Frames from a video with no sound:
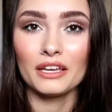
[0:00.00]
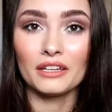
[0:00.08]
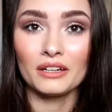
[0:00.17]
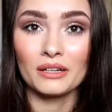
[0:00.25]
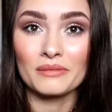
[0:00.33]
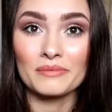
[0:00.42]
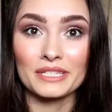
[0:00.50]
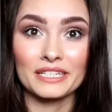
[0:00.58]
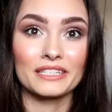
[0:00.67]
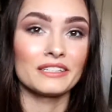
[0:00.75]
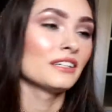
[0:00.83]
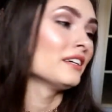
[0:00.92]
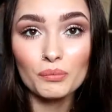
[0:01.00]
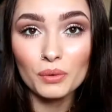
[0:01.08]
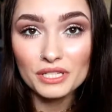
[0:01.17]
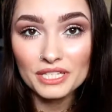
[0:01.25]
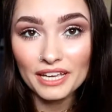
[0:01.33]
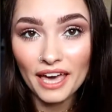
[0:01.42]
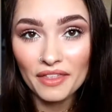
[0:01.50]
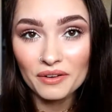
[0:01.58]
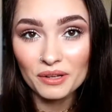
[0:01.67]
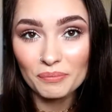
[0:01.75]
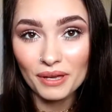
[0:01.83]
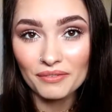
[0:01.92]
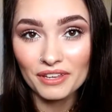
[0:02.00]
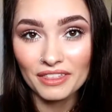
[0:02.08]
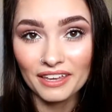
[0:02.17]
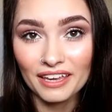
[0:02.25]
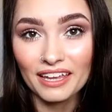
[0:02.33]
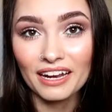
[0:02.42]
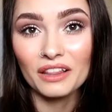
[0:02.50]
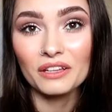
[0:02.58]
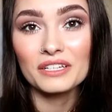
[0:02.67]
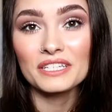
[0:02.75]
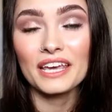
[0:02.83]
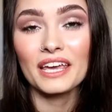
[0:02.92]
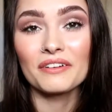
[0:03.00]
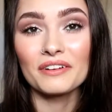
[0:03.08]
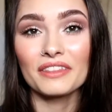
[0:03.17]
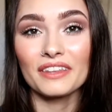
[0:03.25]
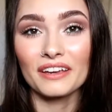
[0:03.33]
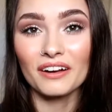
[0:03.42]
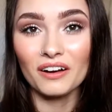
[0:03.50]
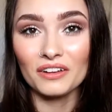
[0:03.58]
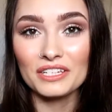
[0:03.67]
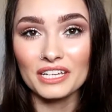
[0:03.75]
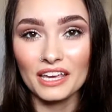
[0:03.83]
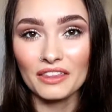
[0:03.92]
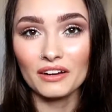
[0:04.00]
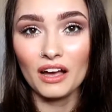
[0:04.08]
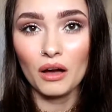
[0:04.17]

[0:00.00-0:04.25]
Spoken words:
You know what I'm saying? But once I gathered up everything and I looked at everything all together,